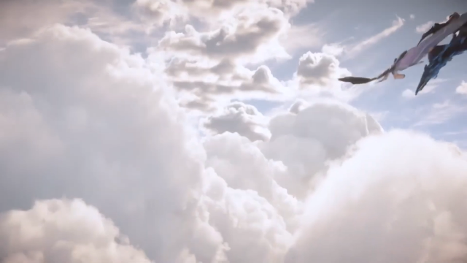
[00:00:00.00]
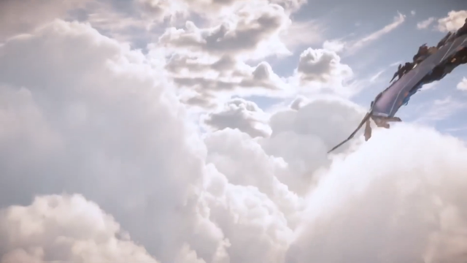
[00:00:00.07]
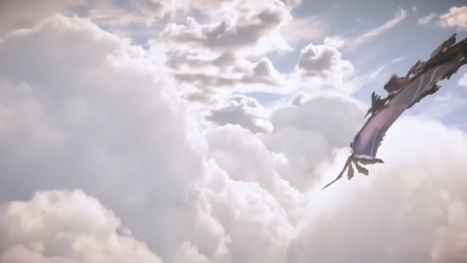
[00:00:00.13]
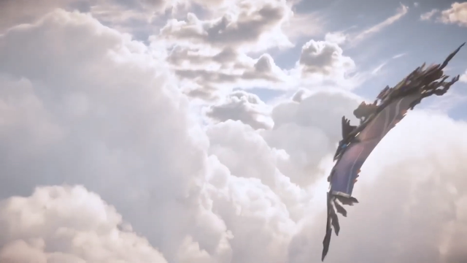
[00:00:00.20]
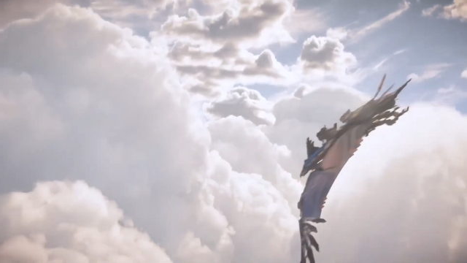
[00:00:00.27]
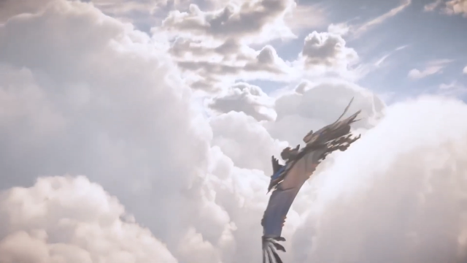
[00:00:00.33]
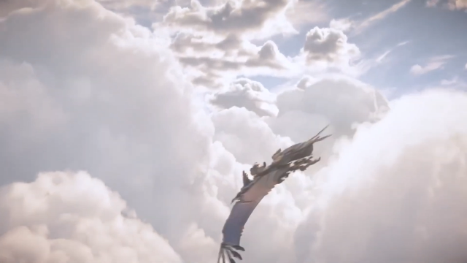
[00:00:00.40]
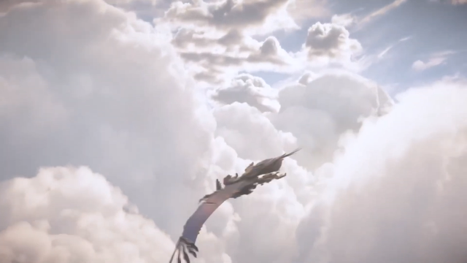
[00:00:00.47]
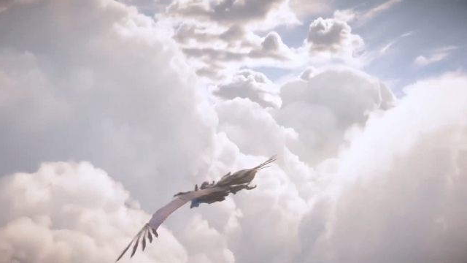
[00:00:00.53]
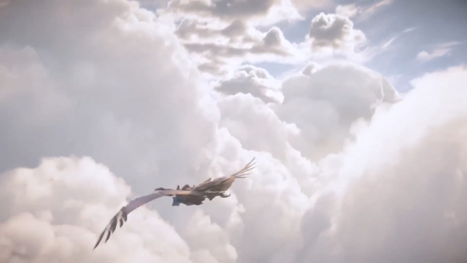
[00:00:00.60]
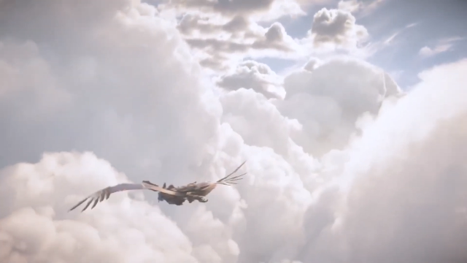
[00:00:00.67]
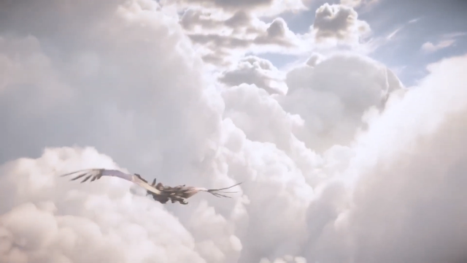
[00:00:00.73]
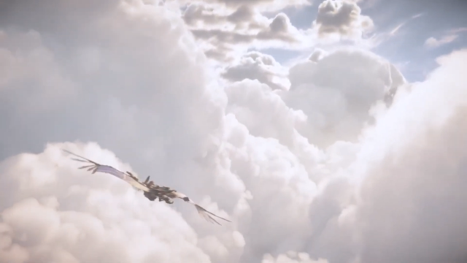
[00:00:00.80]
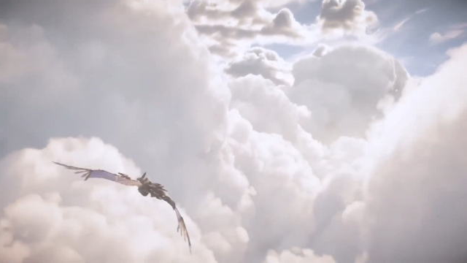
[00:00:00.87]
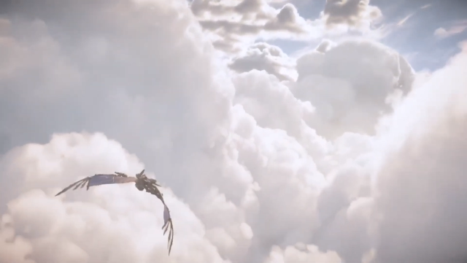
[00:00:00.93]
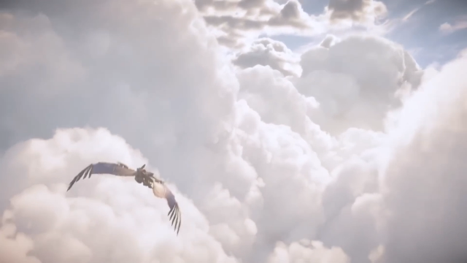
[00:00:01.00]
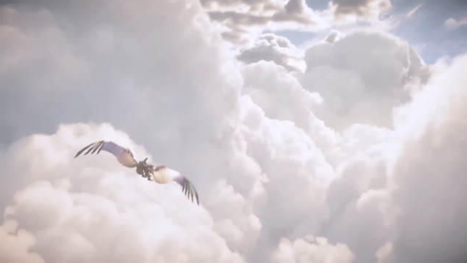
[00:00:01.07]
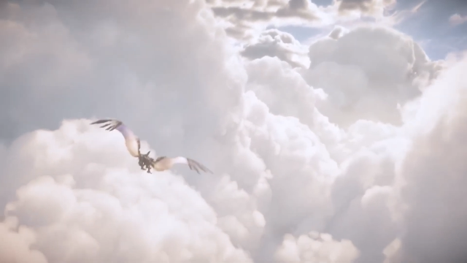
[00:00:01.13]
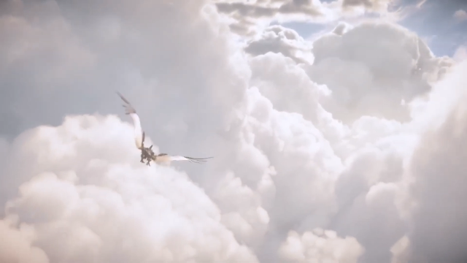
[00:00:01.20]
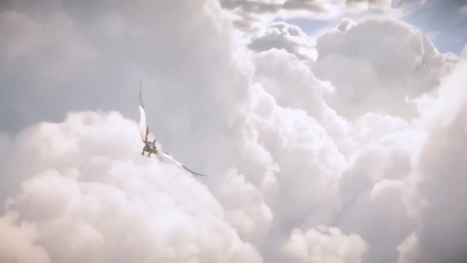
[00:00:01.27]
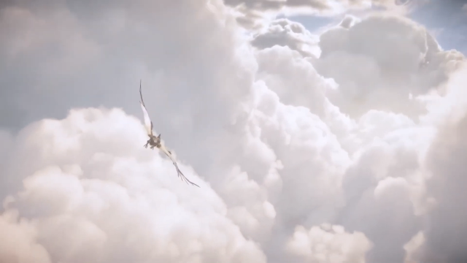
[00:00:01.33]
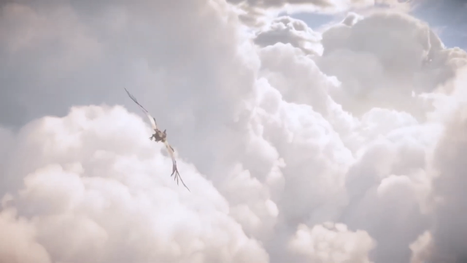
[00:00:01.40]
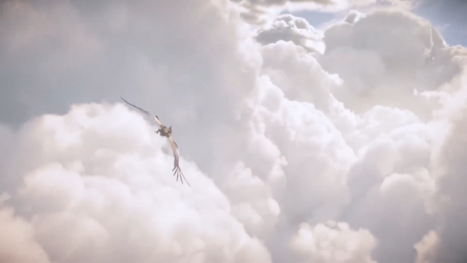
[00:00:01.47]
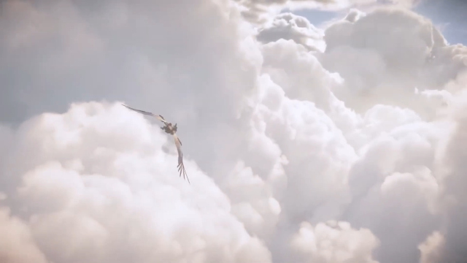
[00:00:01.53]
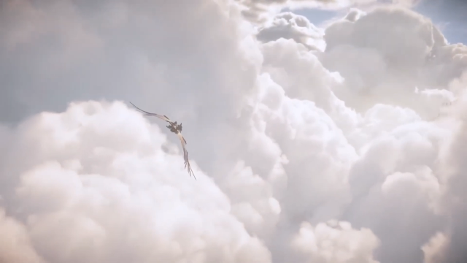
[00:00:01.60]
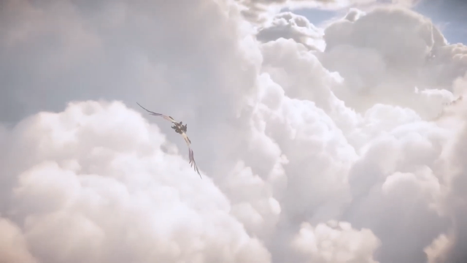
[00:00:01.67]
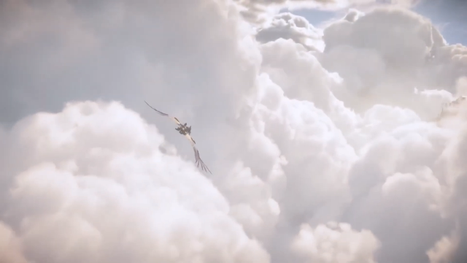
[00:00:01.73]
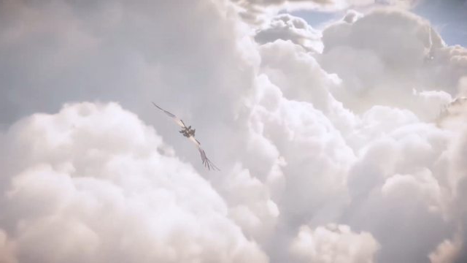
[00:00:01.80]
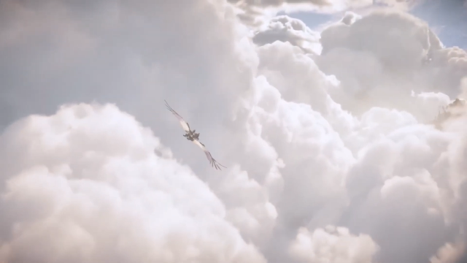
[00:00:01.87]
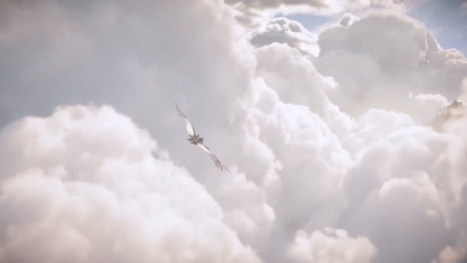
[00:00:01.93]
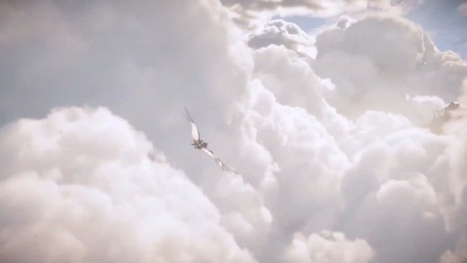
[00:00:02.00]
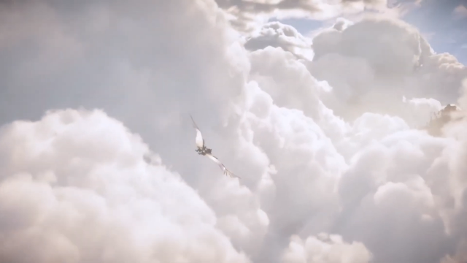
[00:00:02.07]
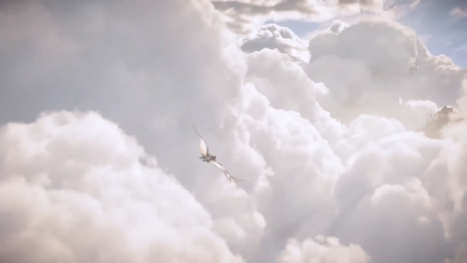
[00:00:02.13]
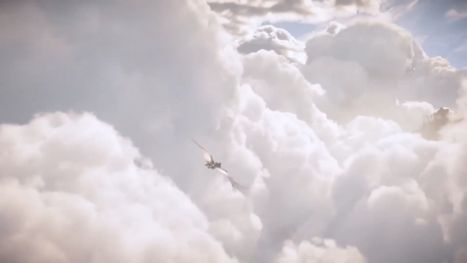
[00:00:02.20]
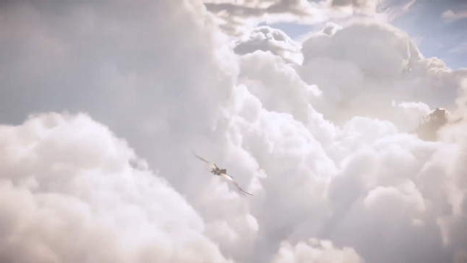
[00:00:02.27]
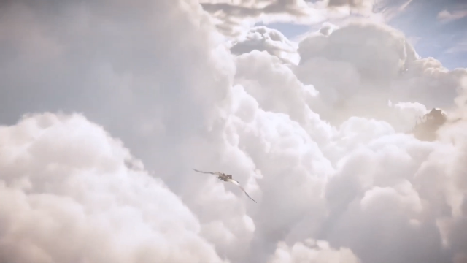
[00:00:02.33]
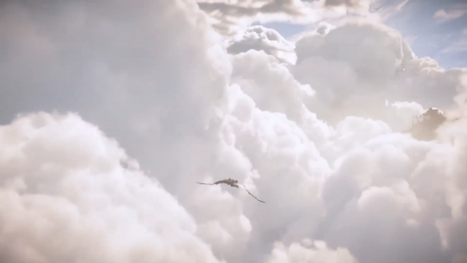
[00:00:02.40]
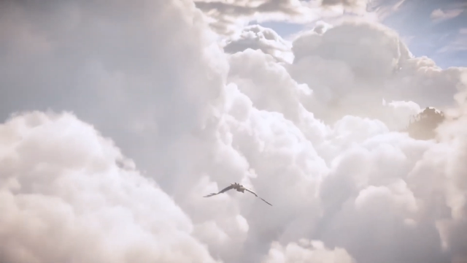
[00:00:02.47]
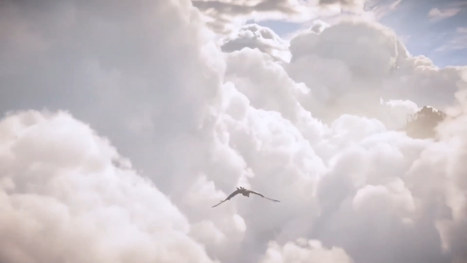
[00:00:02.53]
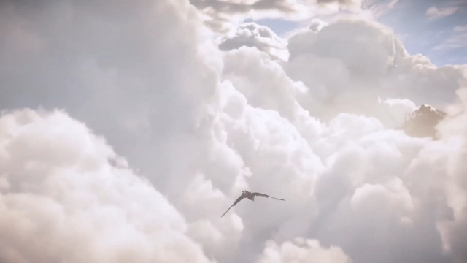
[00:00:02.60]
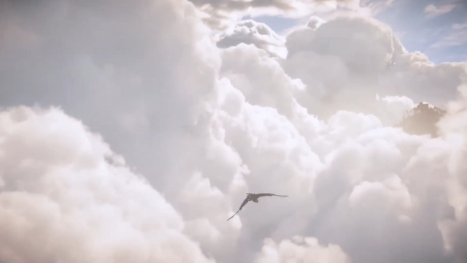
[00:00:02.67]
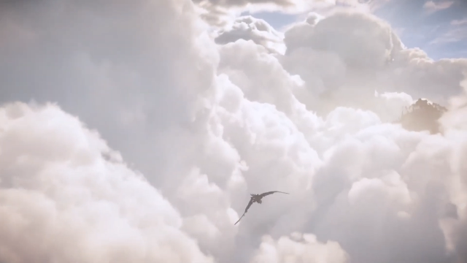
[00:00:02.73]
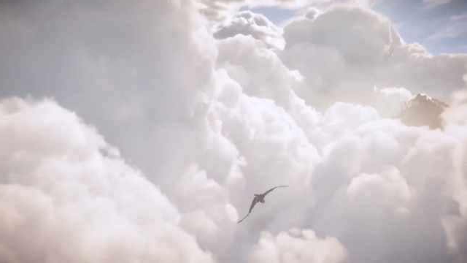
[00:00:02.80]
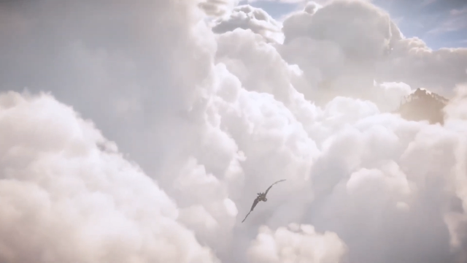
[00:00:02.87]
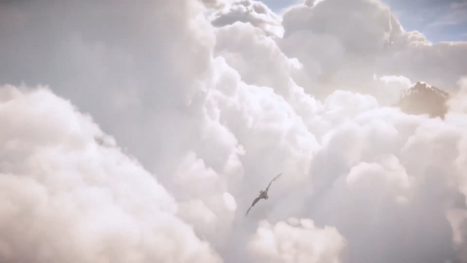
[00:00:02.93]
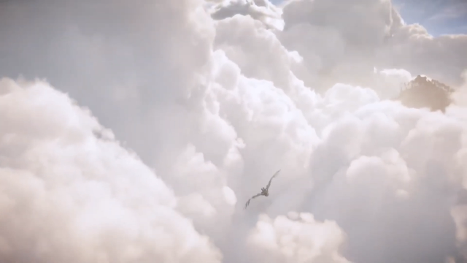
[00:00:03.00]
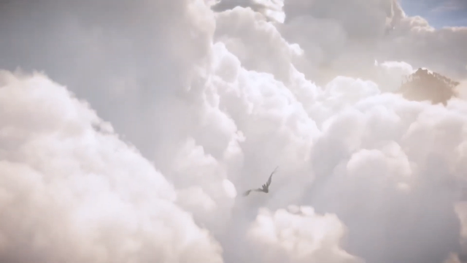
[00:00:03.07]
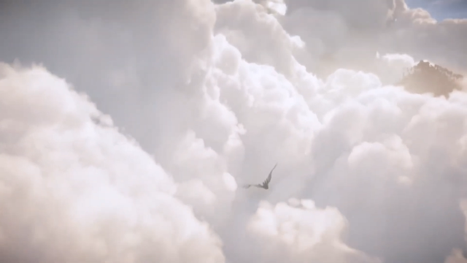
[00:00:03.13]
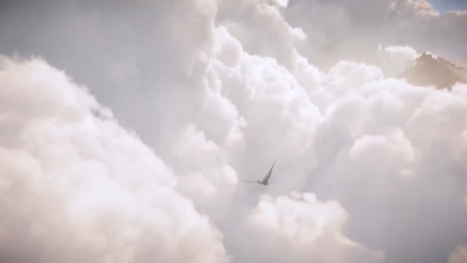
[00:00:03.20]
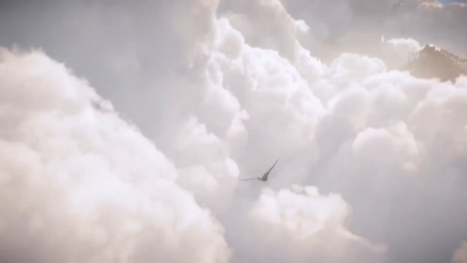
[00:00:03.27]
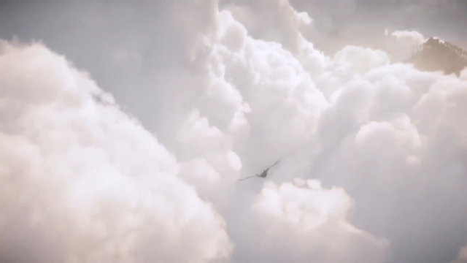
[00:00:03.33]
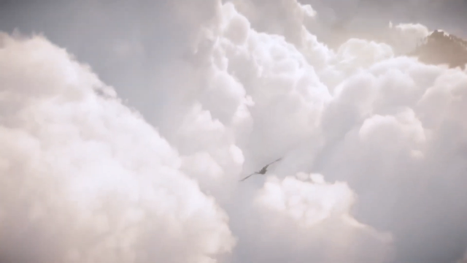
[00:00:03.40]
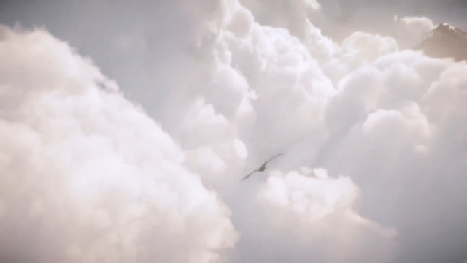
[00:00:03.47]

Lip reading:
(no speaker visible)